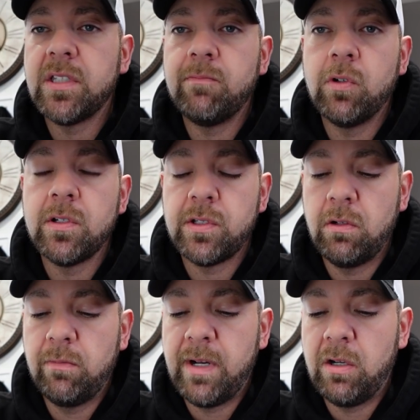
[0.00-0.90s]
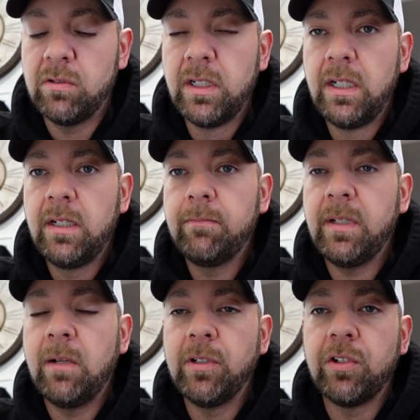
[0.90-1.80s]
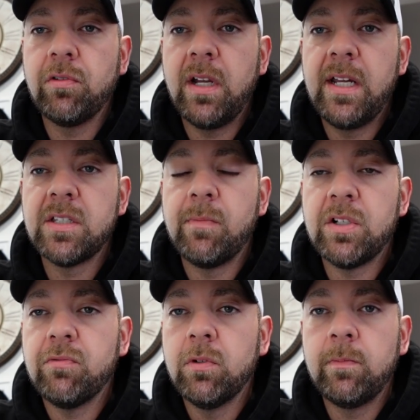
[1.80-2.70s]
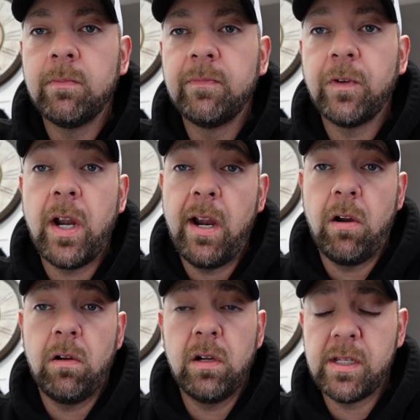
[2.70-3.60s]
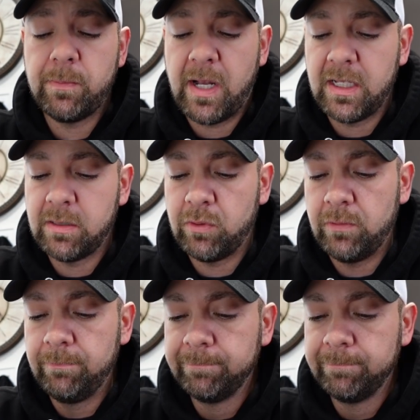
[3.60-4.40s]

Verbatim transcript: it's more so about being able to create as much room for error as possible.